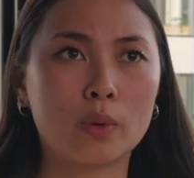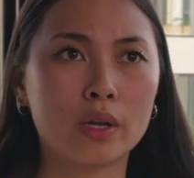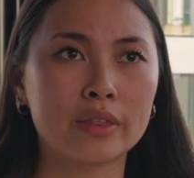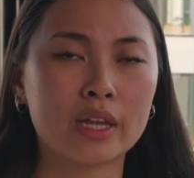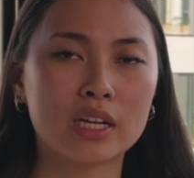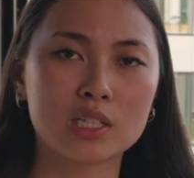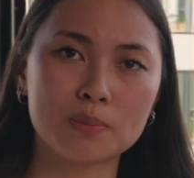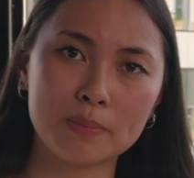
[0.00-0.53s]
one
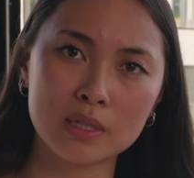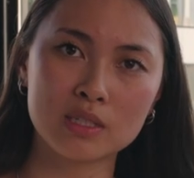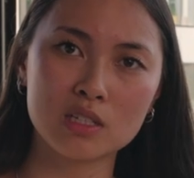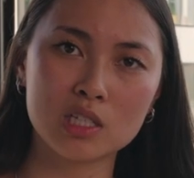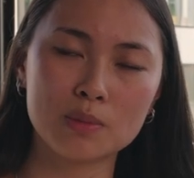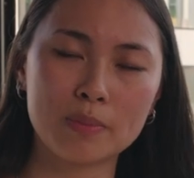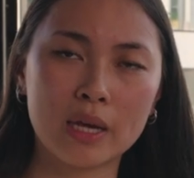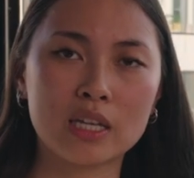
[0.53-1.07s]
that is
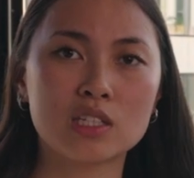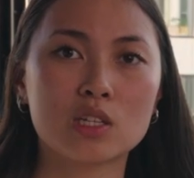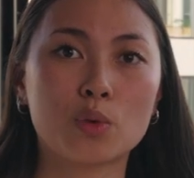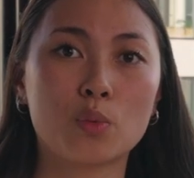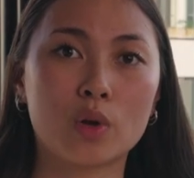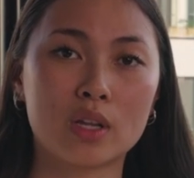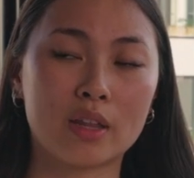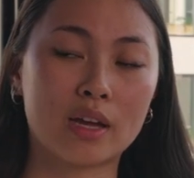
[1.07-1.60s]
business-based,
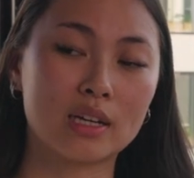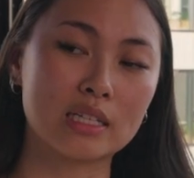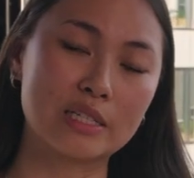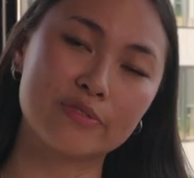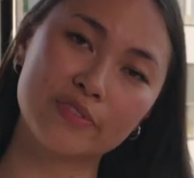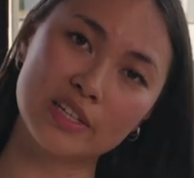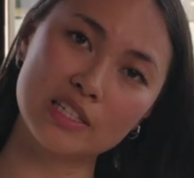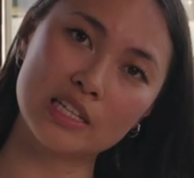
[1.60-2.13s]
and one that is
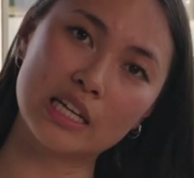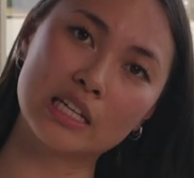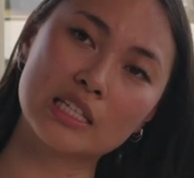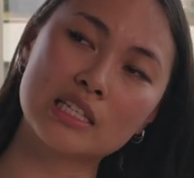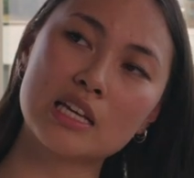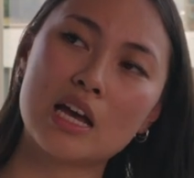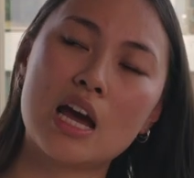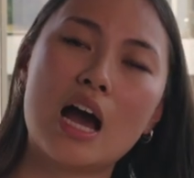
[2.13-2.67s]

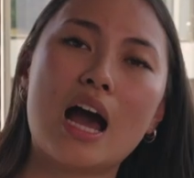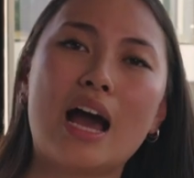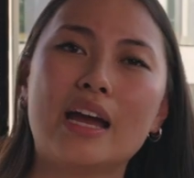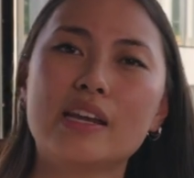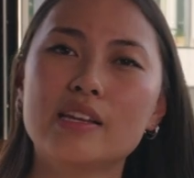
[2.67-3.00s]
physics. I